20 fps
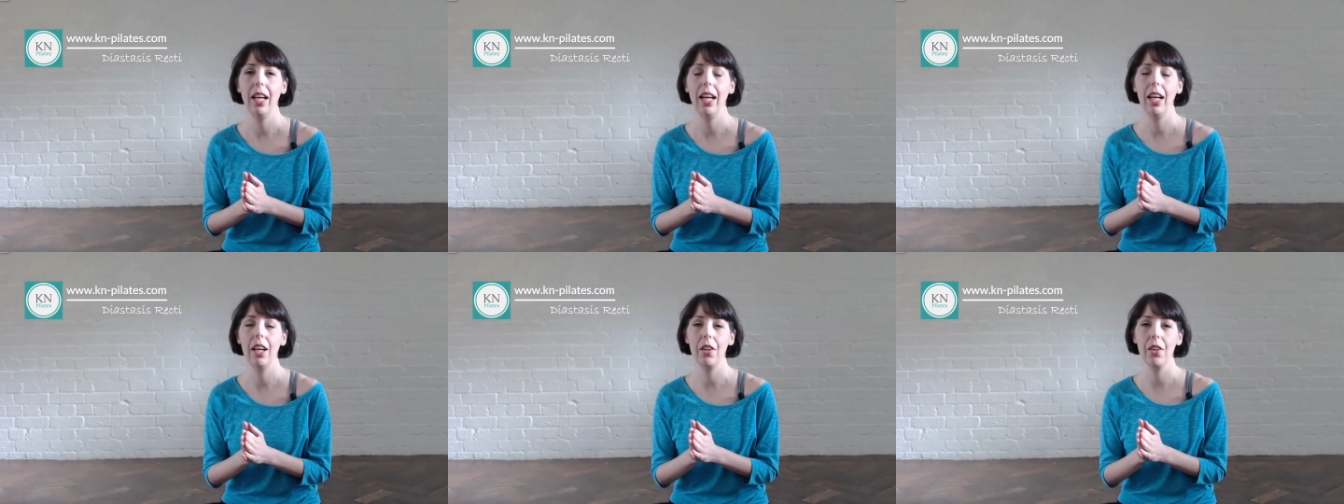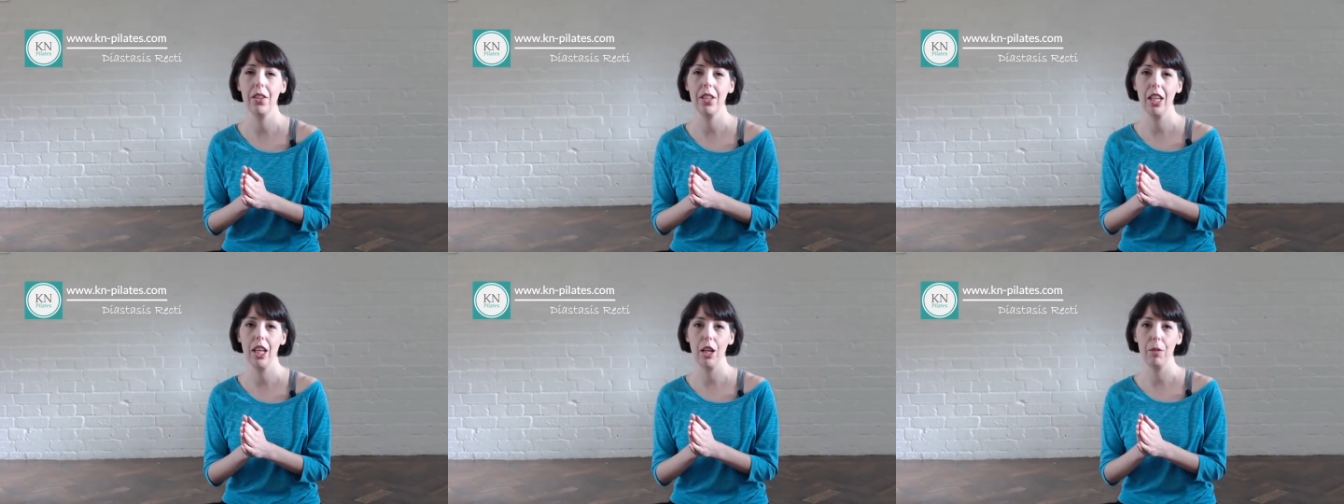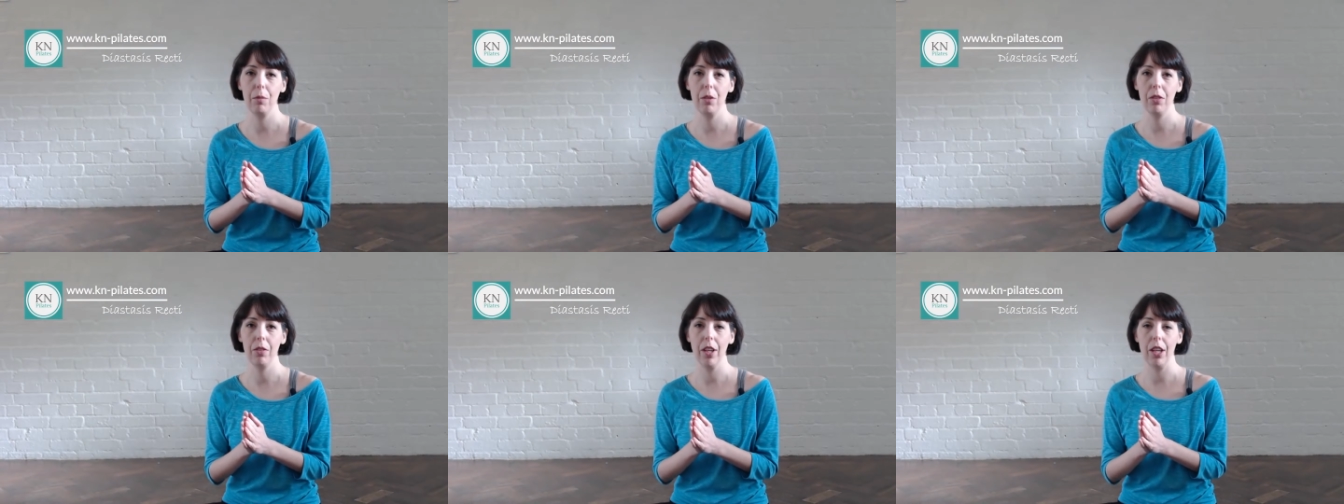
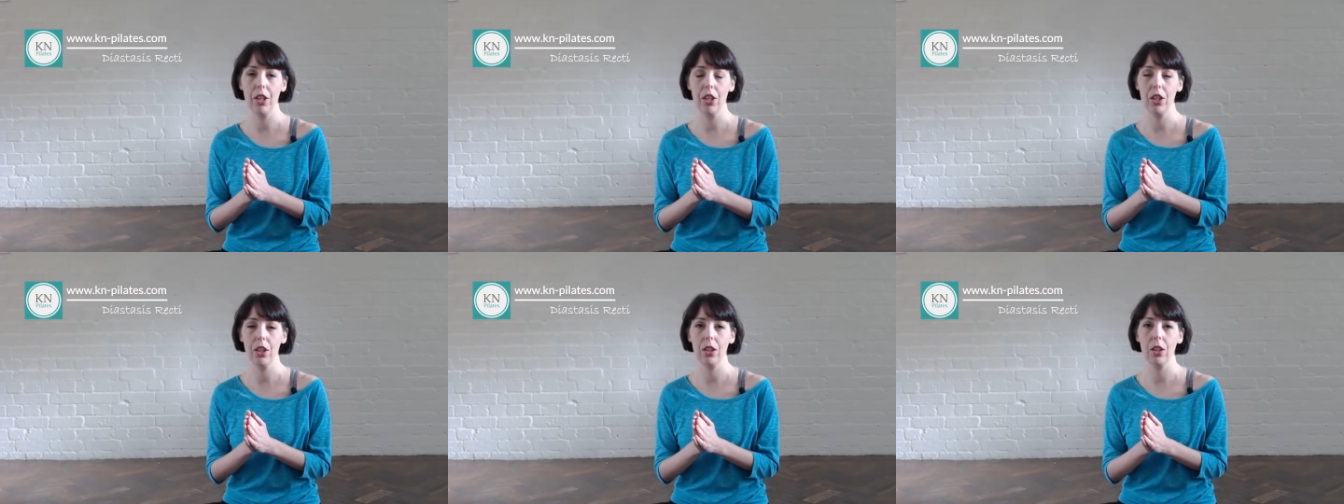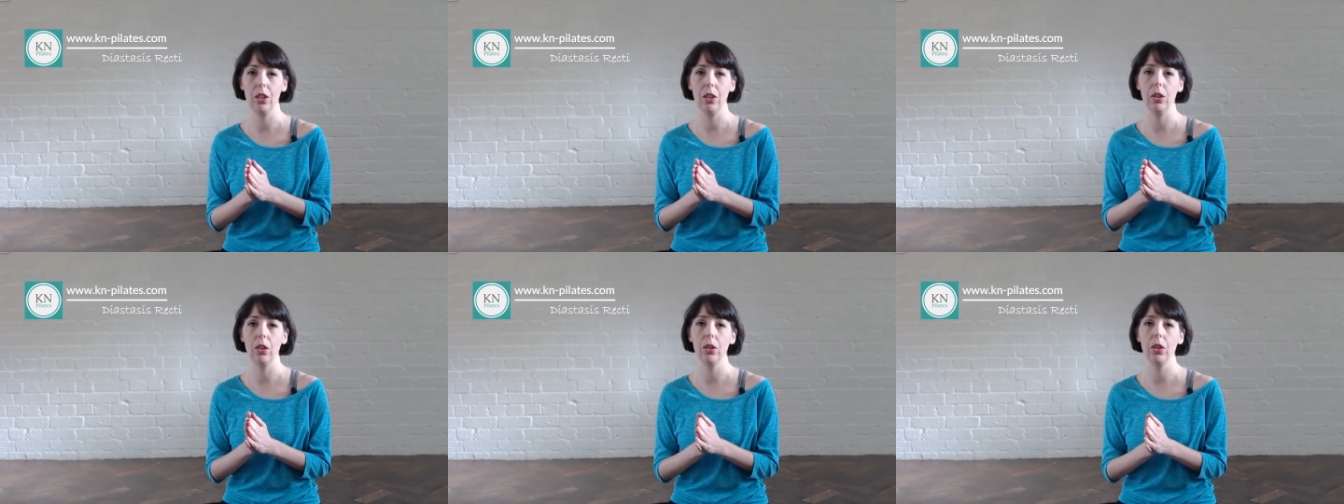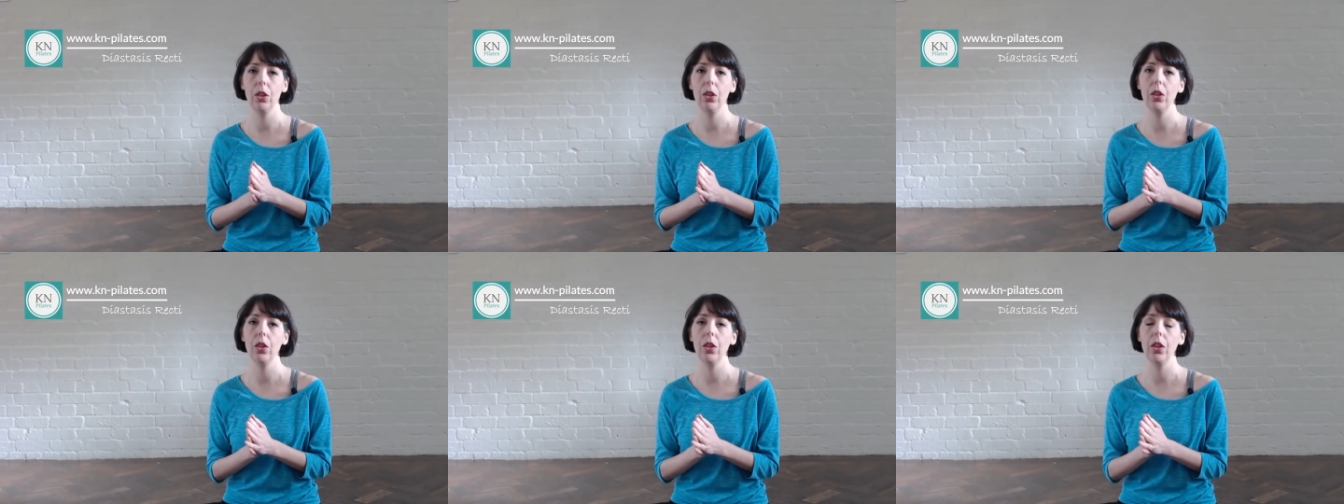healthcare professional
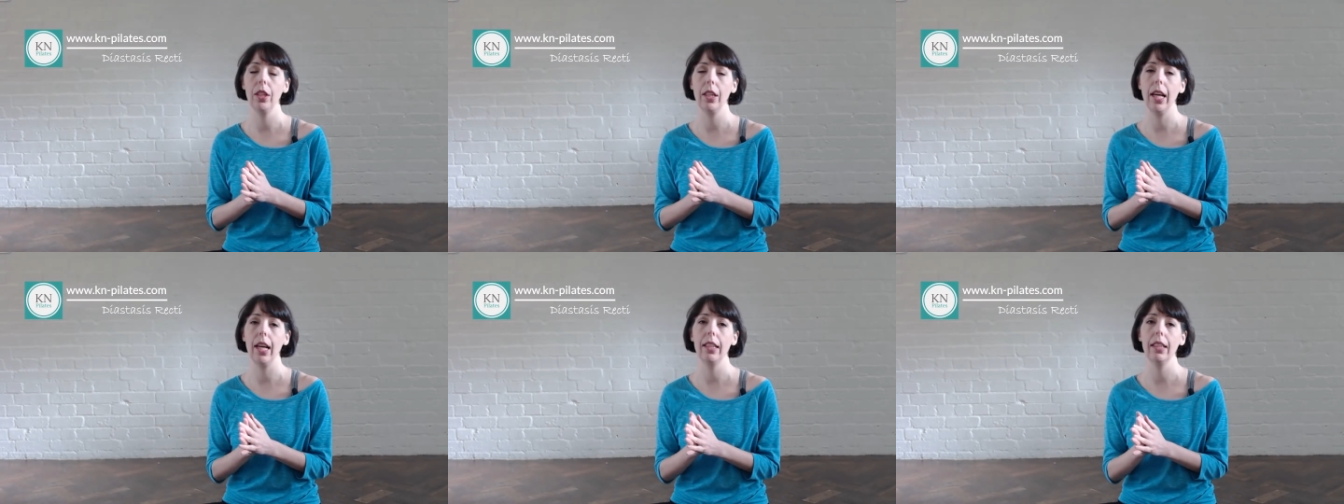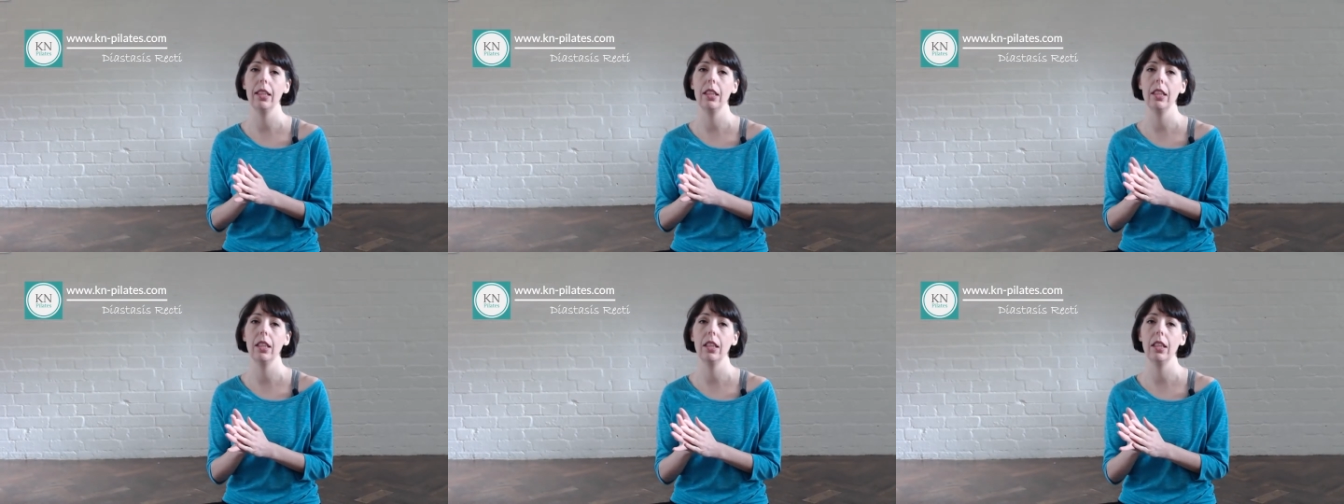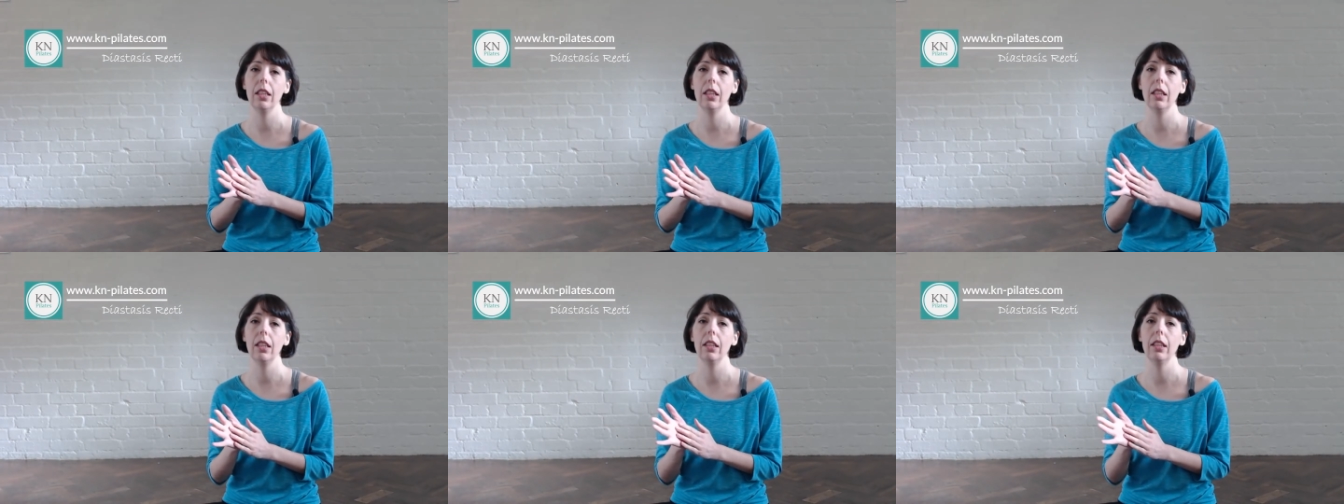to get
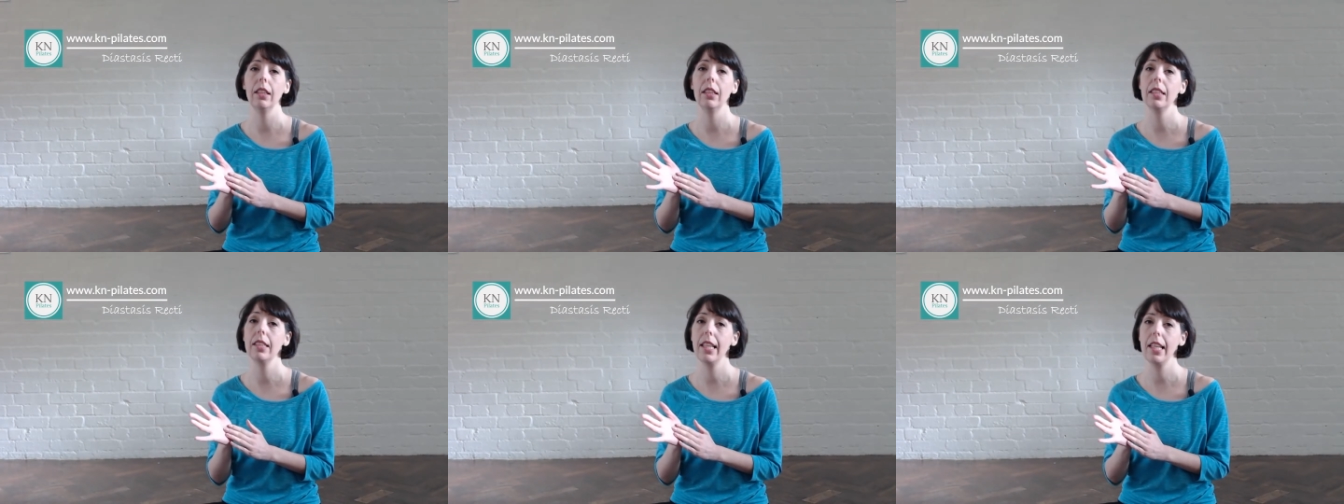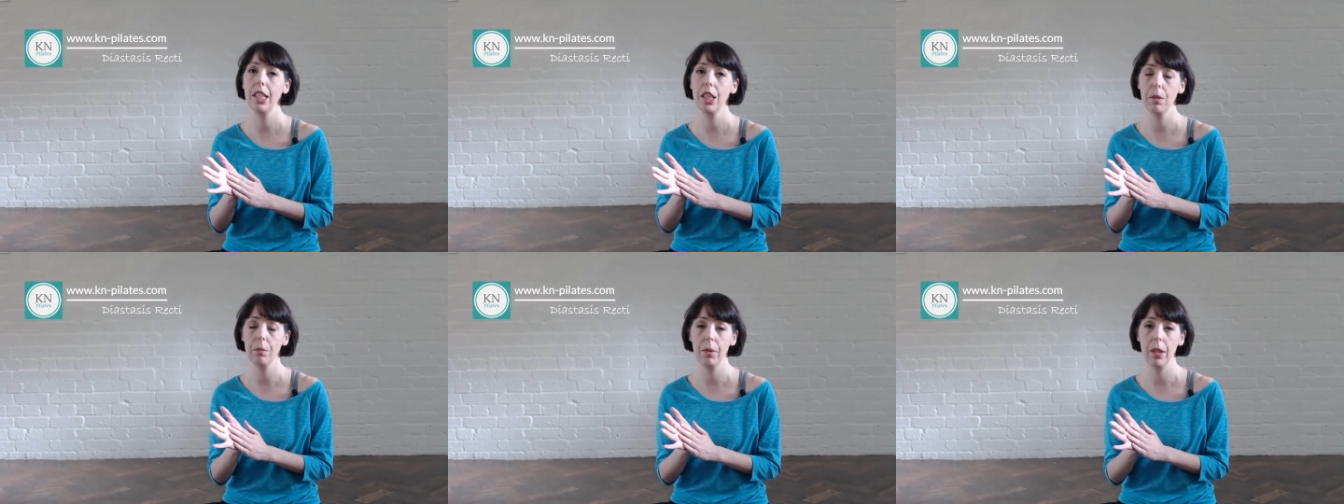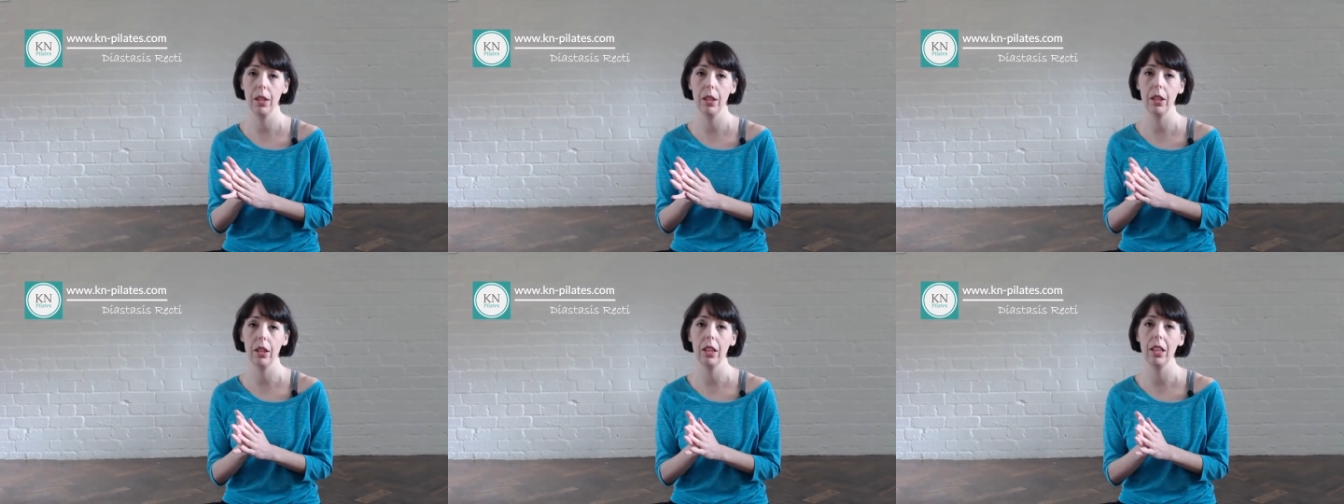an
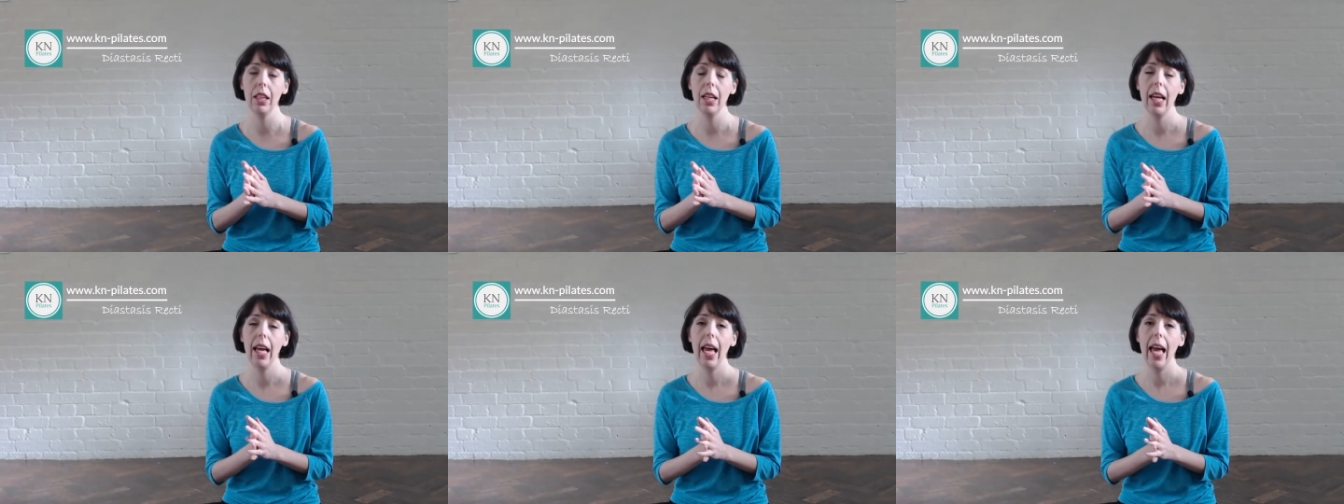assessment